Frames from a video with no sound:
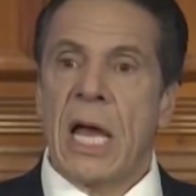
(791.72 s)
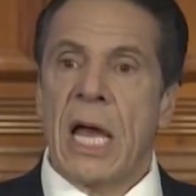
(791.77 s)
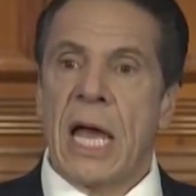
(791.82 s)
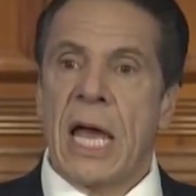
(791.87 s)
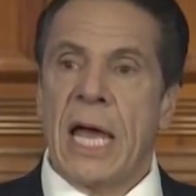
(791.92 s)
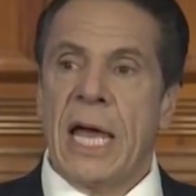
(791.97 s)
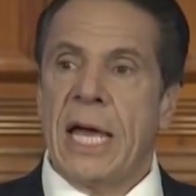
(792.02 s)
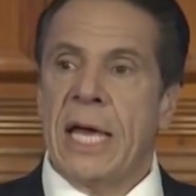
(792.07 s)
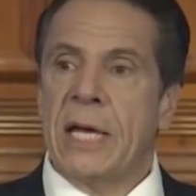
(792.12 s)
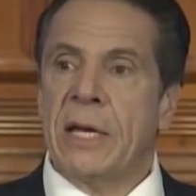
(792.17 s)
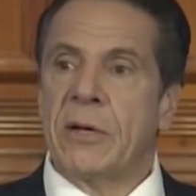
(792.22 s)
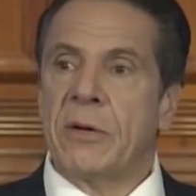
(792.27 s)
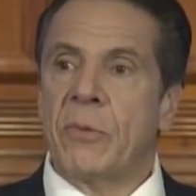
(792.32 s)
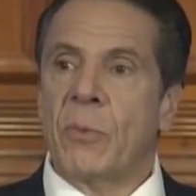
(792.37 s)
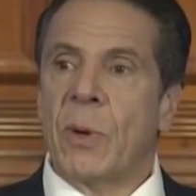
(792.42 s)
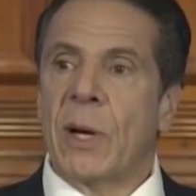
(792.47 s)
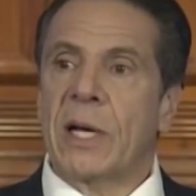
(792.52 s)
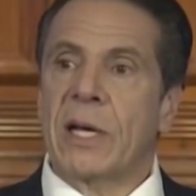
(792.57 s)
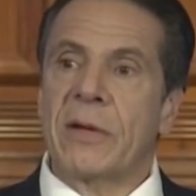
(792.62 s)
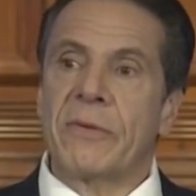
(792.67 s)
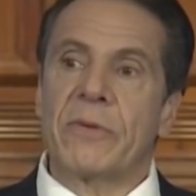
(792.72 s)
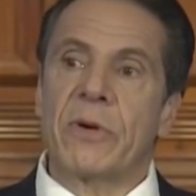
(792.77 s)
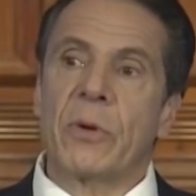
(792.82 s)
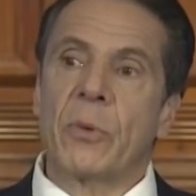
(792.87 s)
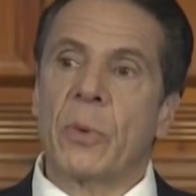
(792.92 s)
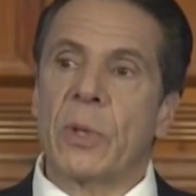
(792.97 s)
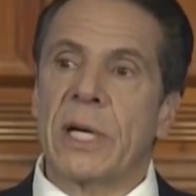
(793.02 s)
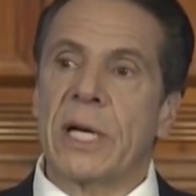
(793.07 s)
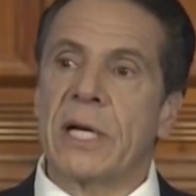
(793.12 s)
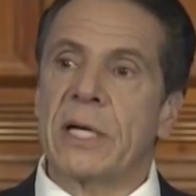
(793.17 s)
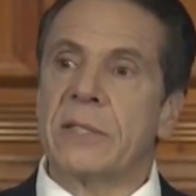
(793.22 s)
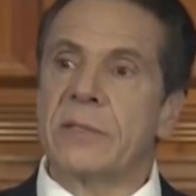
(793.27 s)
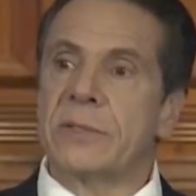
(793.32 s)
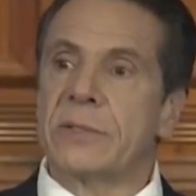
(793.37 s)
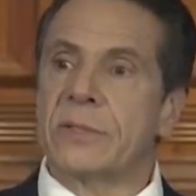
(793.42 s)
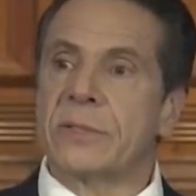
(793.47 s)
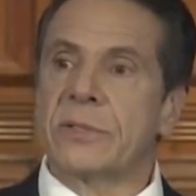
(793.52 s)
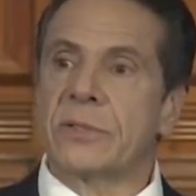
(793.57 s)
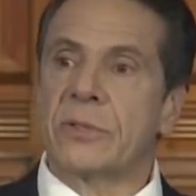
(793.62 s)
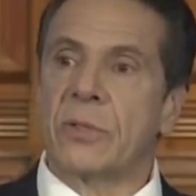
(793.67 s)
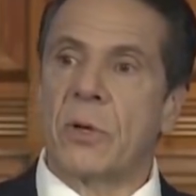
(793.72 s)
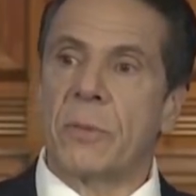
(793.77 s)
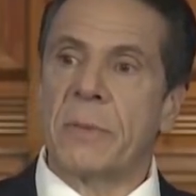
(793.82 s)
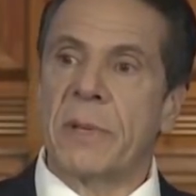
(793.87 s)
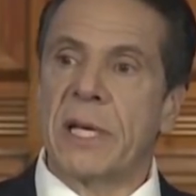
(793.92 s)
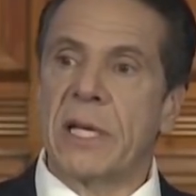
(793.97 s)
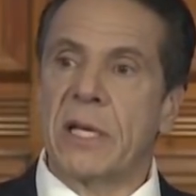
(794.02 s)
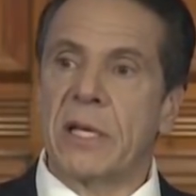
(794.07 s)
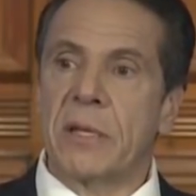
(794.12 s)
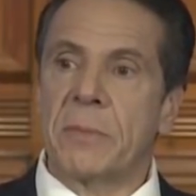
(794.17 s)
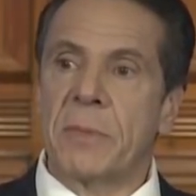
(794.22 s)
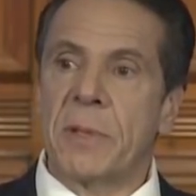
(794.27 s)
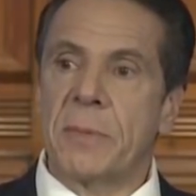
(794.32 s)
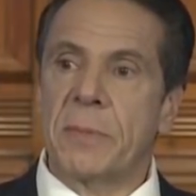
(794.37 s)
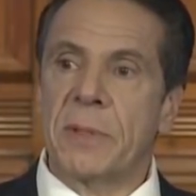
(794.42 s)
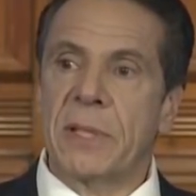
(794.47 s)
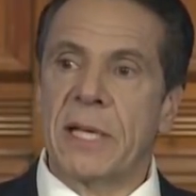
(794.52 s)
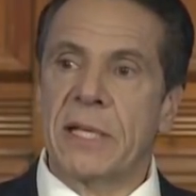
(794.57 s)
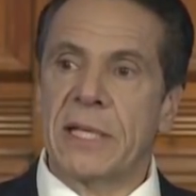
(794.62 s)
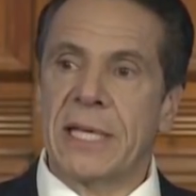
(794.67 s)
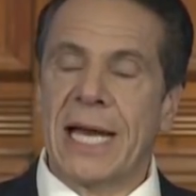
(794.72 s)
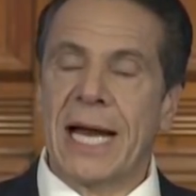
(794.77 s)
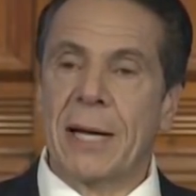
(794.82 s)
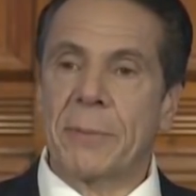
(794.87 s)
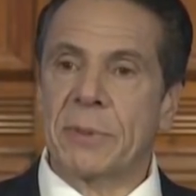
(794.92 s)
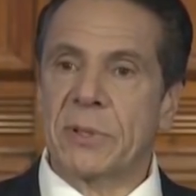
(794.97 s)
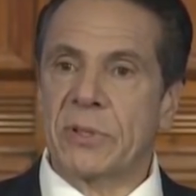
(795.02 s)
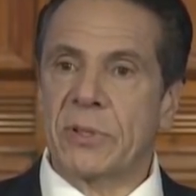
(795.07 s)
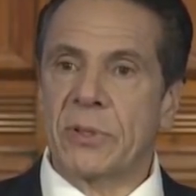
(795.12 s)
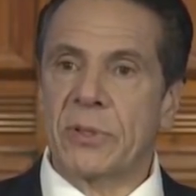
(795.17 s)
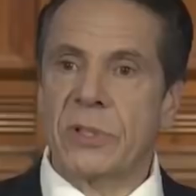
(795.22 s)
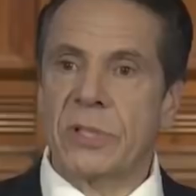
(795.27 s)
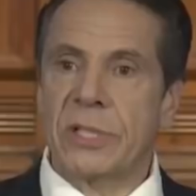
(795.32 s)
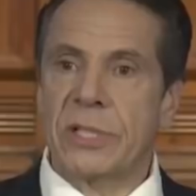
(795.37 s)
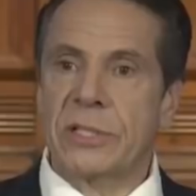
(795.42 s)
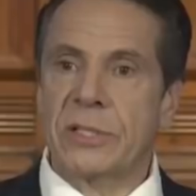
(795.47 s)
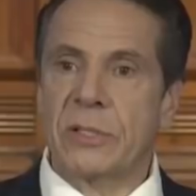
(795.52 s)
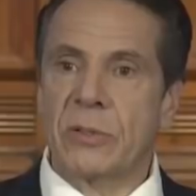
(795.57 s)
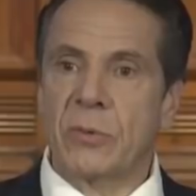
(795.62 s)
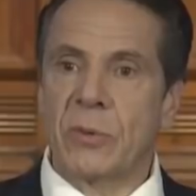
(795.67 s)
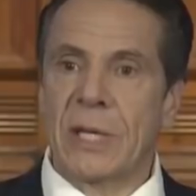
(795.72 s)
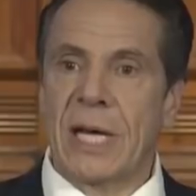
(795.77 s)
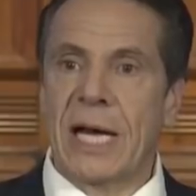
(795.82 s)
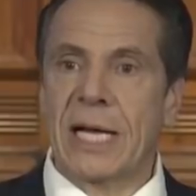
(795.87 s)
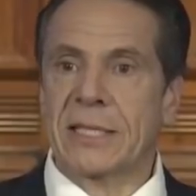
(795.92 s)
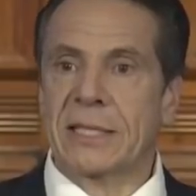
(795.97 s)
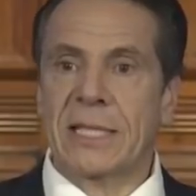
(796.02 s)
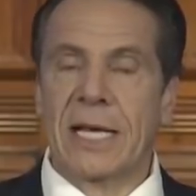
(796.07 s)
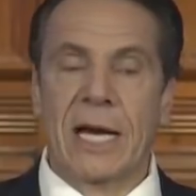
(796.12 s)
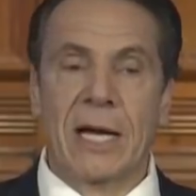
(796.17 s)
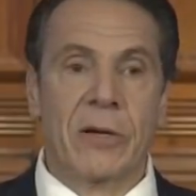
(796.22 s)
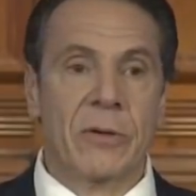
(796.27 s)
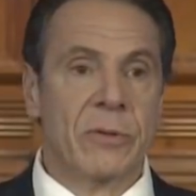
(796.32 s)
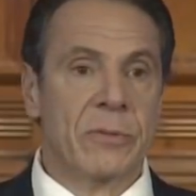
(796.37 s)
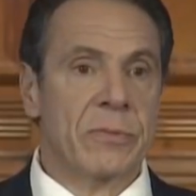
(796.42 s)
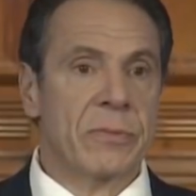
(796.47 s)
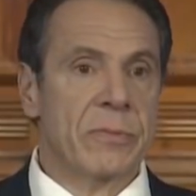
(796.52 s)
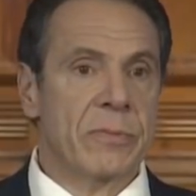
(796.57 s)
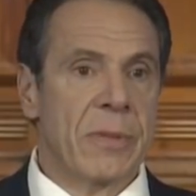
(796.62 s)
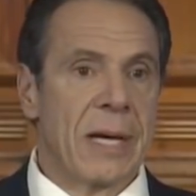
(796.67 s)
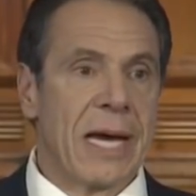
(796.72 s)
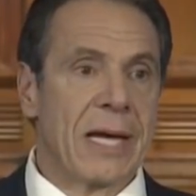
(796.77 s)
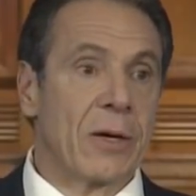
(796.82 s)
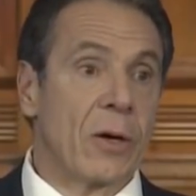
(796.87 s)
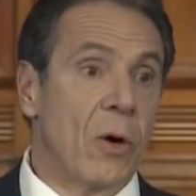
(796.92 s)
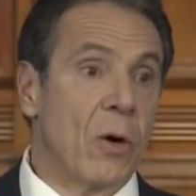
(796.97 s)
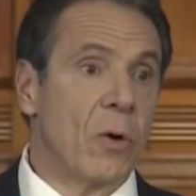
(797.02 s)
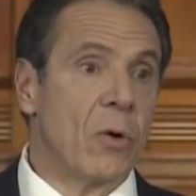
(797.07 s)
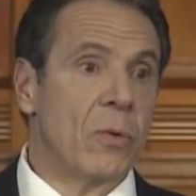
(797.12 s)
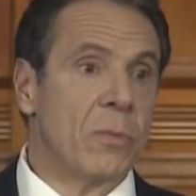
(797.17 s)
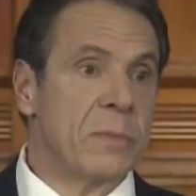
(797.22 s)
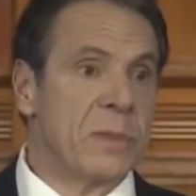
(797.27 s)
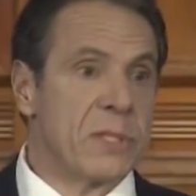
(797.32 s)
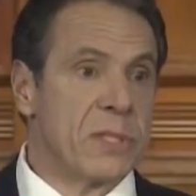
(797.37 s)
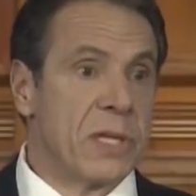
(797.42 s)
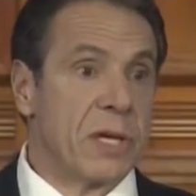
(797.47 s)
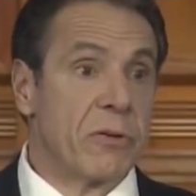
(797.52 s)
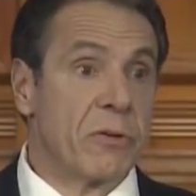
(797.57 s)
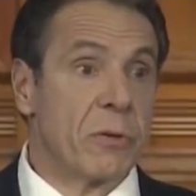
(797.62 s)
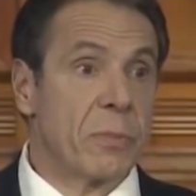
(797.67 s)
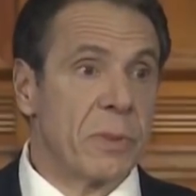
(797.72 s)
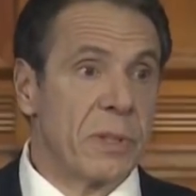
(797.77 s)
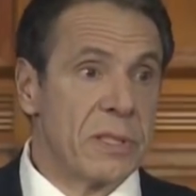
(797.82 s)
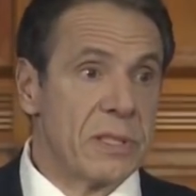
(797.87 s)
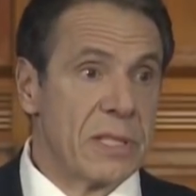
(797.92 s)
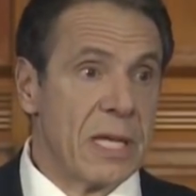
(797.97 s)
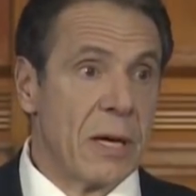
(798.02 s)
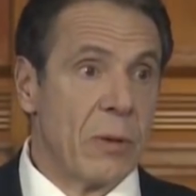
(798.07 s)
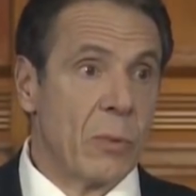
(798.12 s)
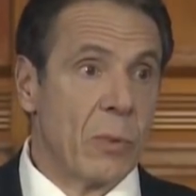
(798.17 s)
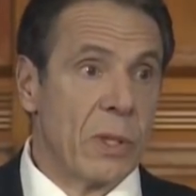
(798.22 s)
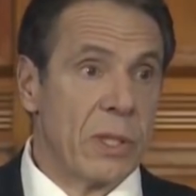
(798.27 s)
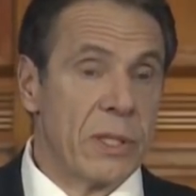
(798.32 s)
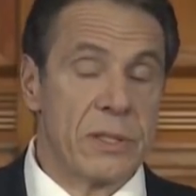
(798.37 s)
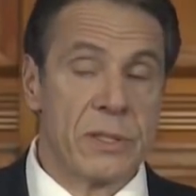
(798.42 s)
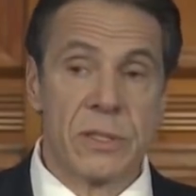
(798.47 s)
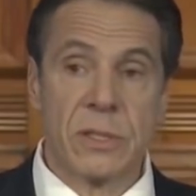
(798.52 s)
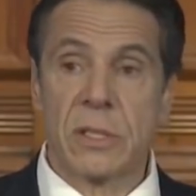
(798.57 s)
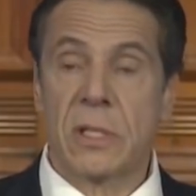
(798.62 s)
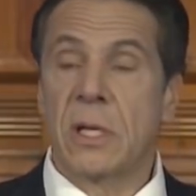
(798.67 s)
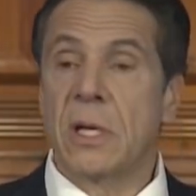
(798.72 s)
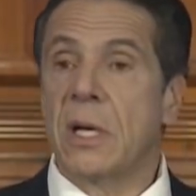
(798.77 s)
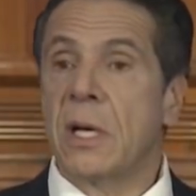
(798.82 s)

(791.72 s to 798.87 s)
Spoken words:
And while everyone else or many other people had the opportunity to lock down at home, as terrible as that was,